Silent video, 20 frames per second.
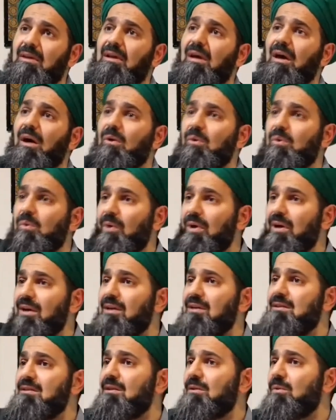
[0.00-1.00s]
Our
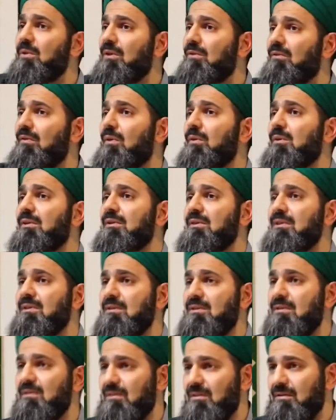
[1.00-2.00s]
way is the way of our
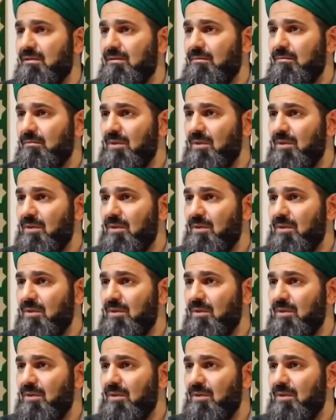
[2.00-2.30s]
teachers,